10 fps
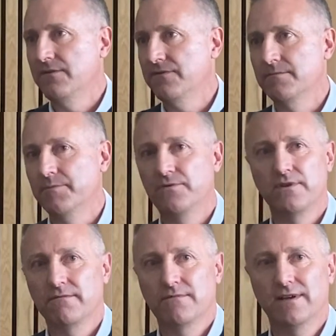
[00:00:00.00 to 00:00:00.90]
from a
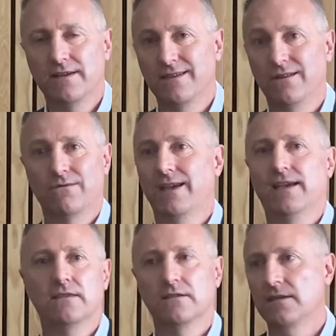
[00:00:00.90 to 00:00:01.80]
point where they don't
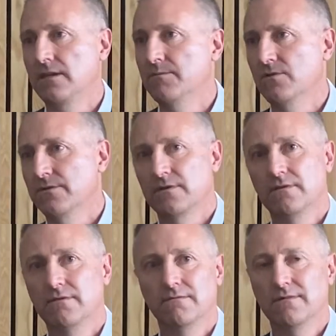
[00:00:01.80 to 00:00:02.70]
get in the team or
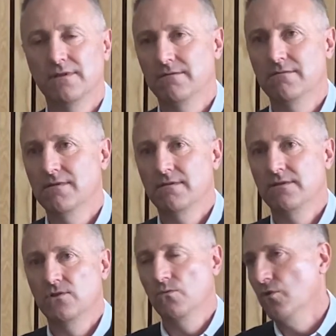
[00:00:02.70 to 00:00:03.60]

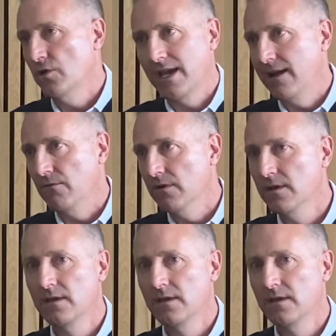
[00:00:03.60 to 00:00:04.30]
it doesn't work out,